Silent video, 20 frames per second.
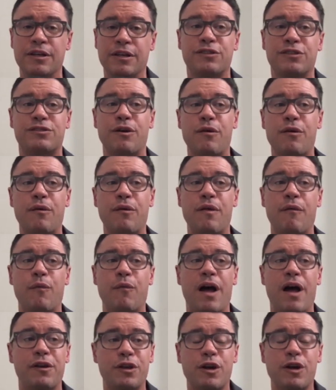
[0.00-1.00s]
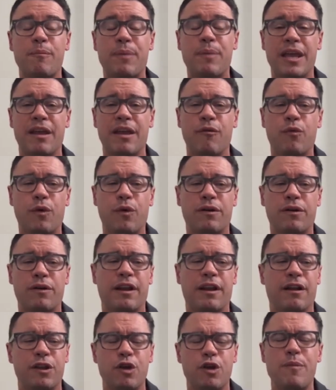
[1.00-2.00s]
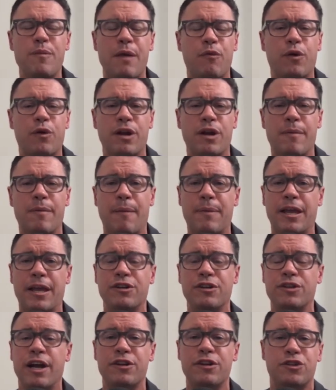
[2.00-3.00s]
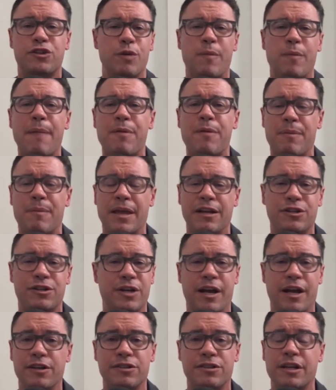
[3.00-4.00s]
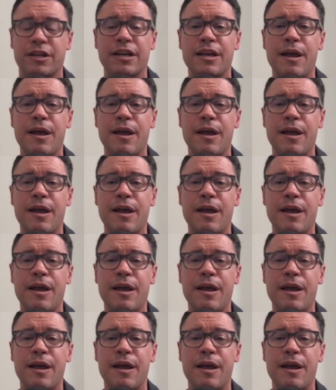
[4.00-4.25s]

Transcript: so while you're being wor- you know you may worry about being judged you might be being judged